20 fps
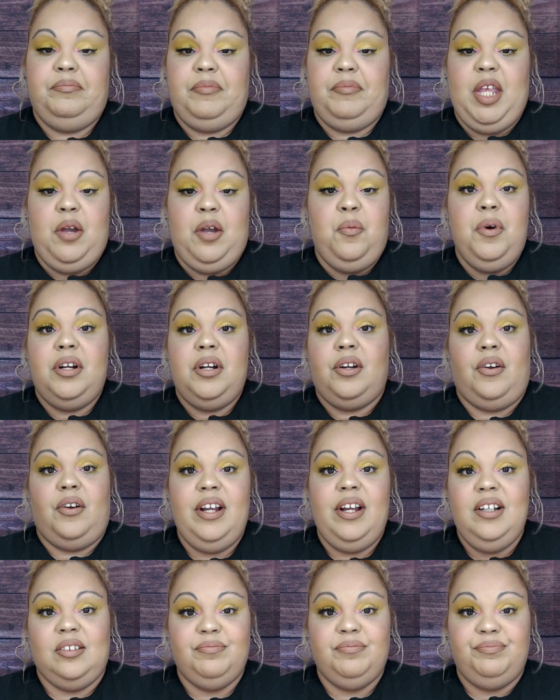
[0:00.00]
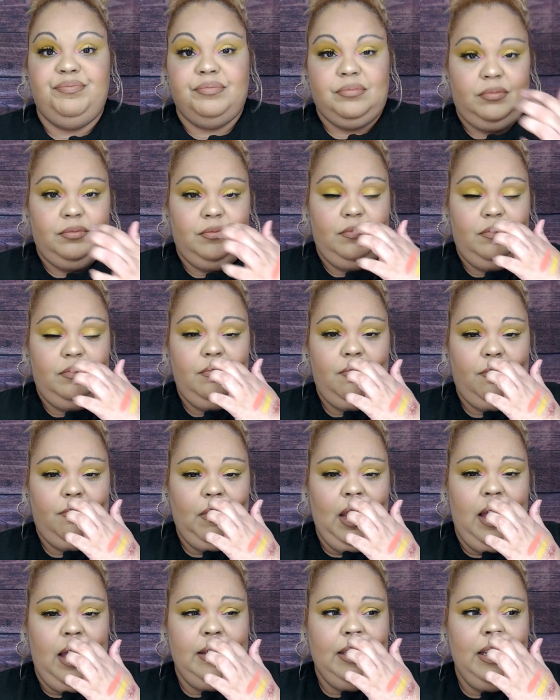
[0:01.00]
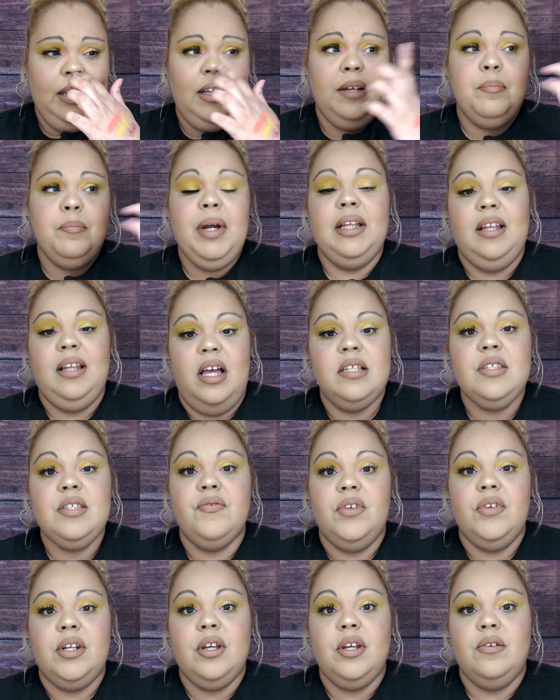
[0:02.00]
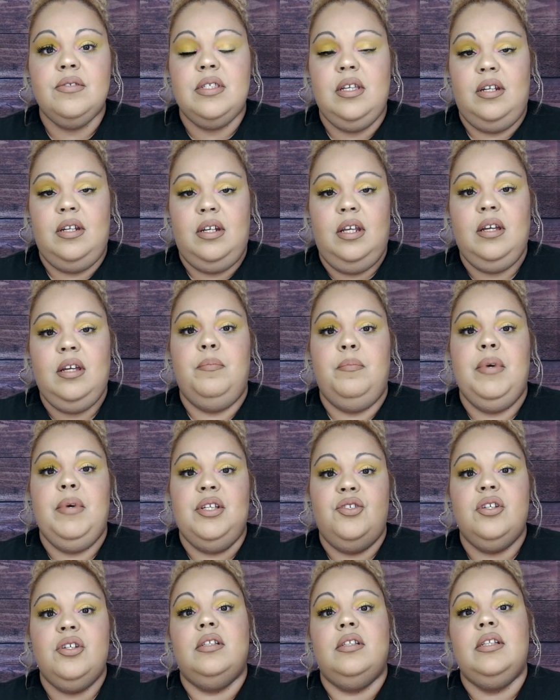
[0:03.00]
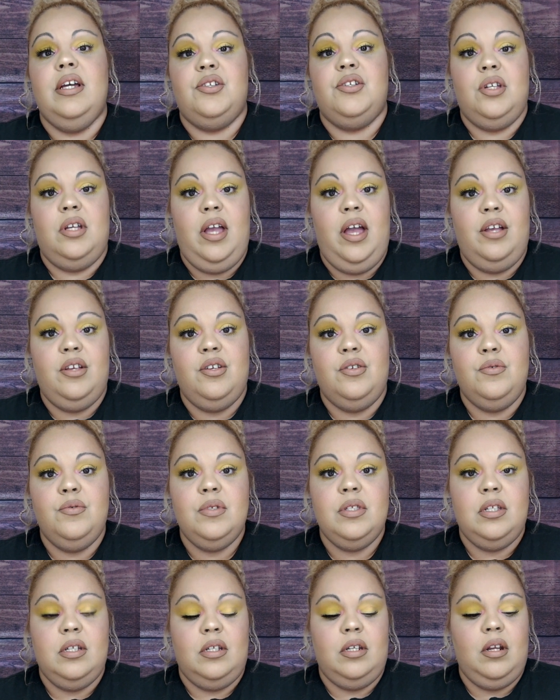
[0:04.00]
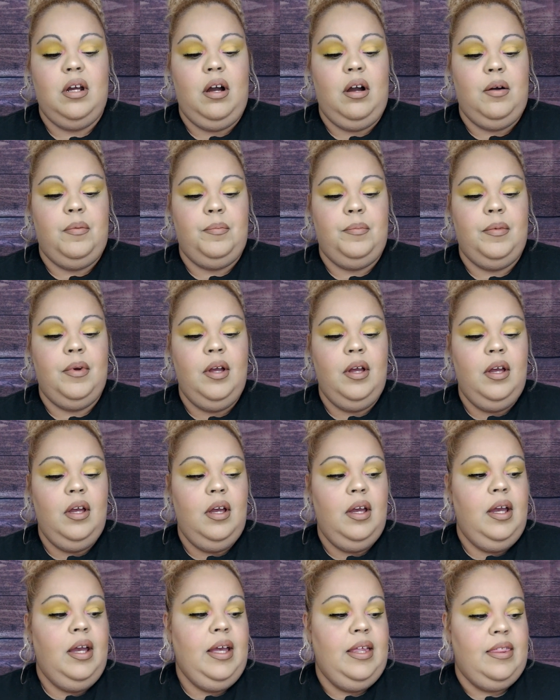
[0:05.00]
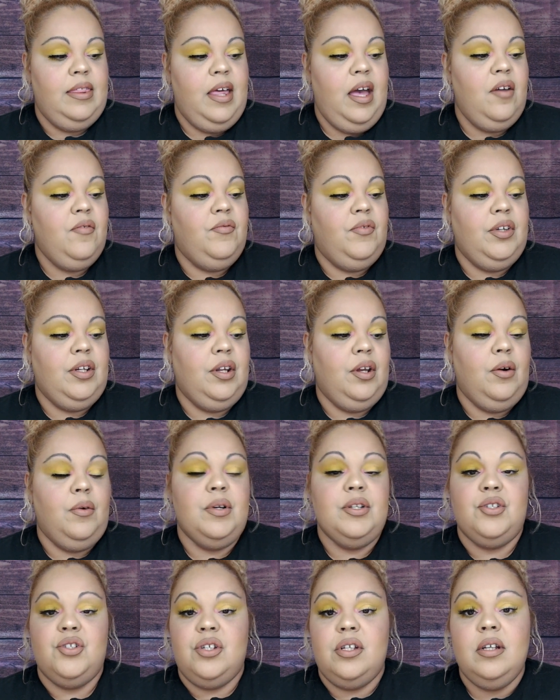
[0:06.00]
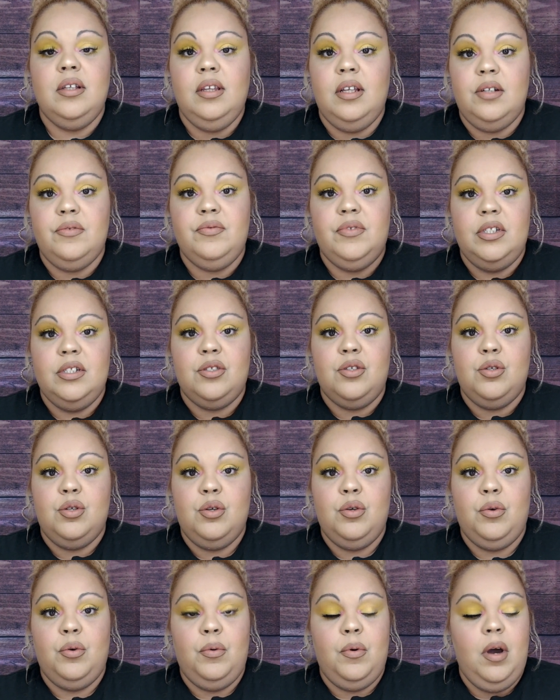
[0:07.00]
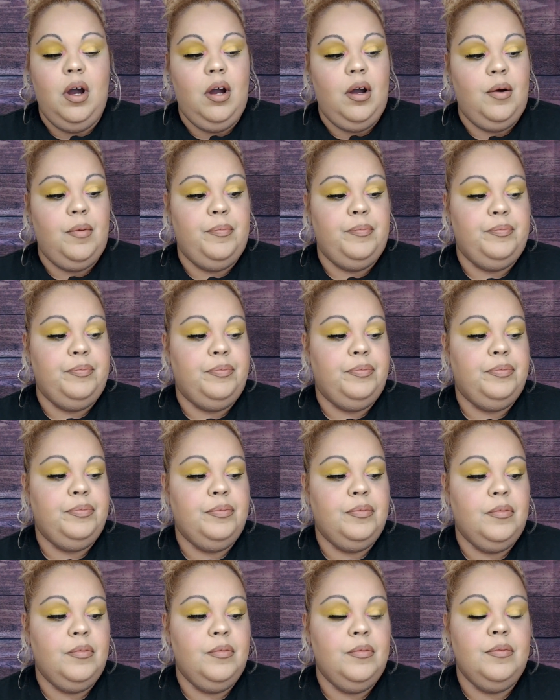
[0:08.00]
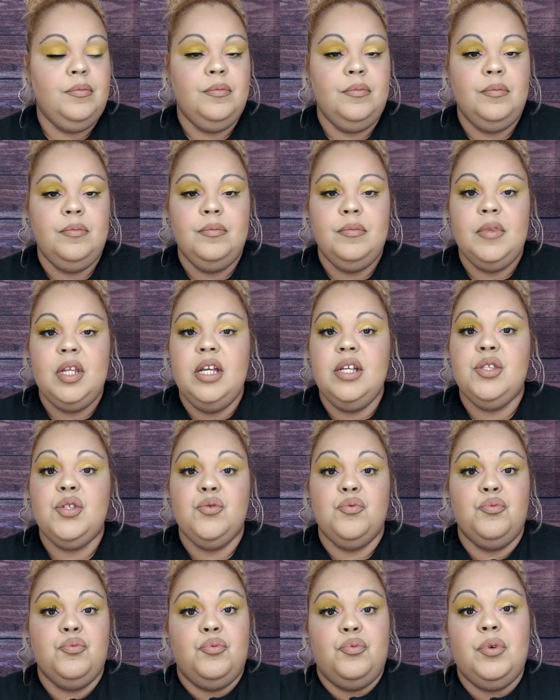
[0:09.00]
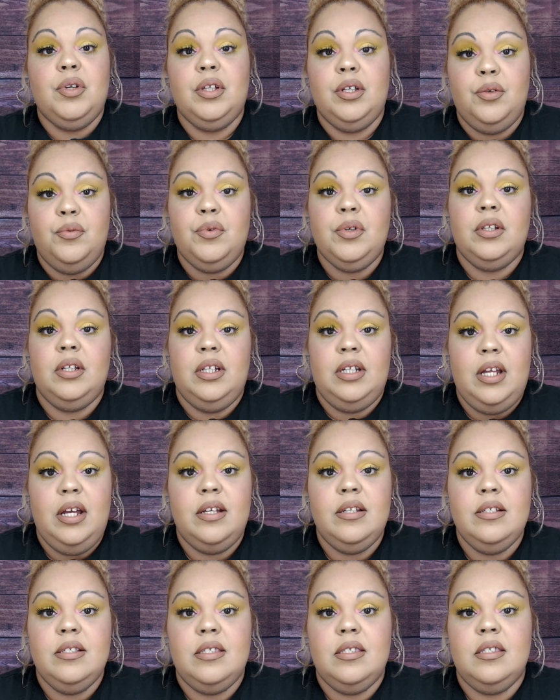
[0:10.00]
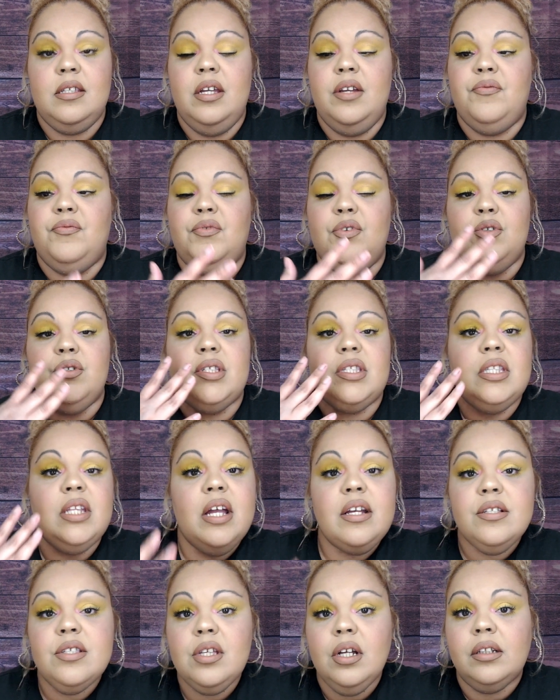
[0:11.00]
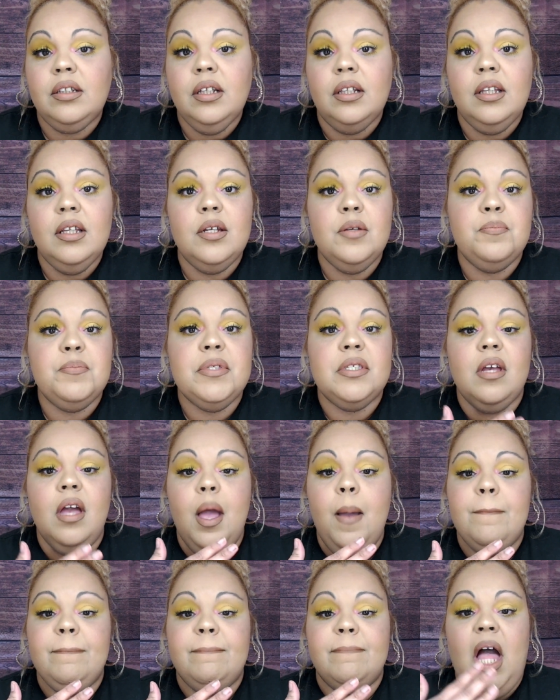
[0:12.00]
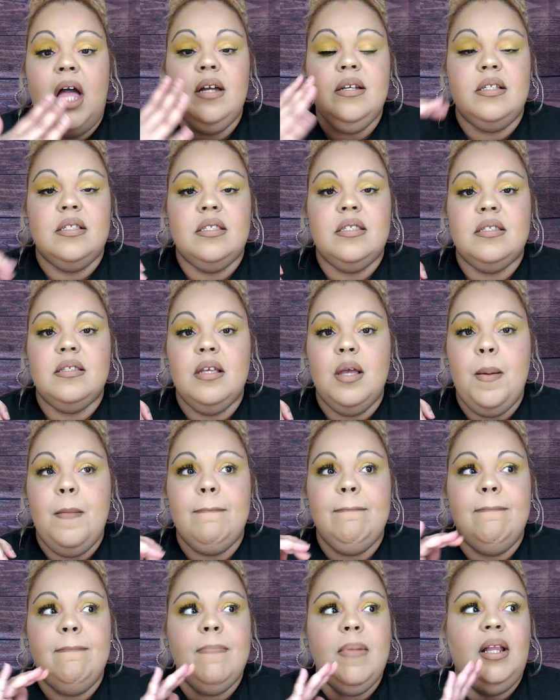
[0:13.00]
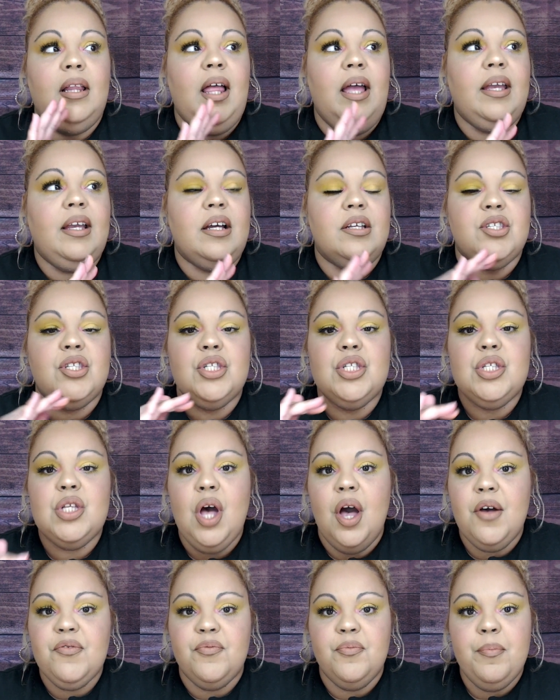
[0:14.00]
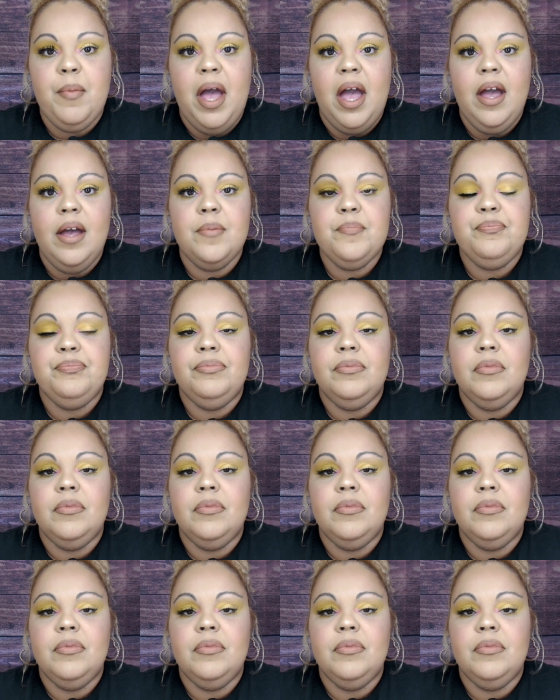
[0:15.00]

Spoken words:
It worked great. I think in my last video, Tania mentioned that she had used it in that video, and she loved it too. It's really, really nice. It feels nice on the lips. It's like a soft matte.